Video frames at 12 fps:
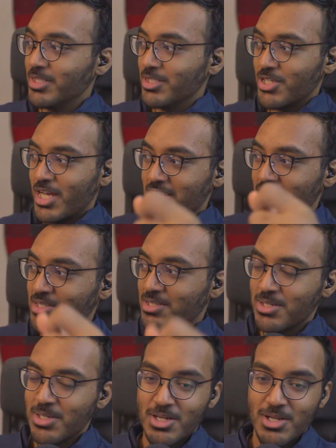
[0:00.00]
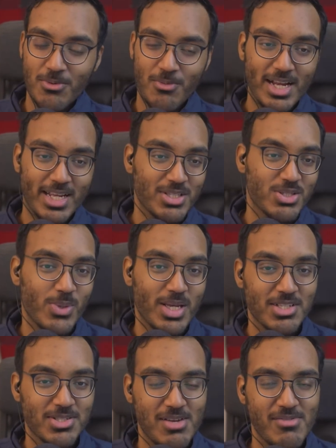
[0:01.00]
tennis racket swings
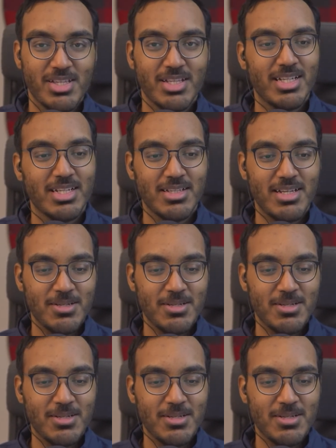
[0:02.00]
and everything like that.